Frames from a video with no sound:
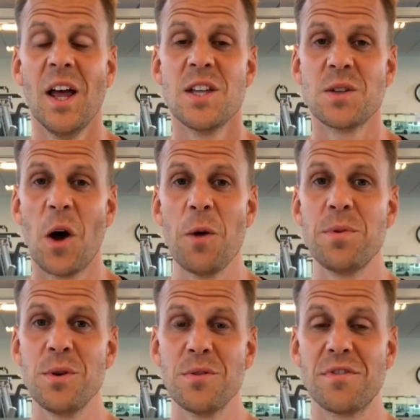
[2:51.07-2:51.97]
So I
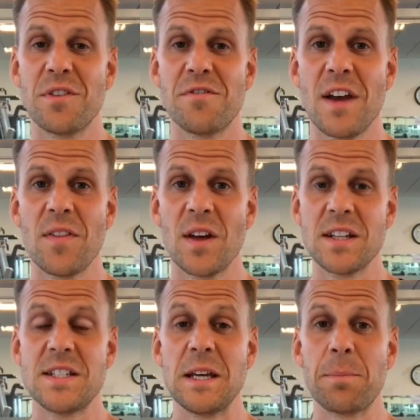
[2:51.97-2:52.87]
hope you've found
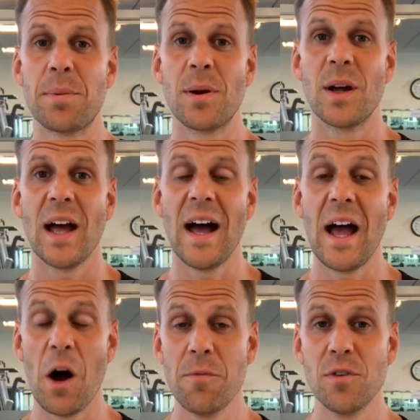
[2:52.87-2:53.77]
that tip
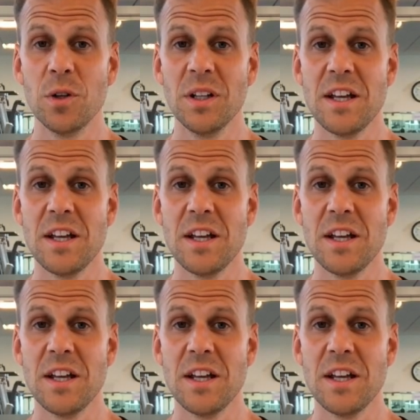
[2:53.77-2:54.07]
helpful.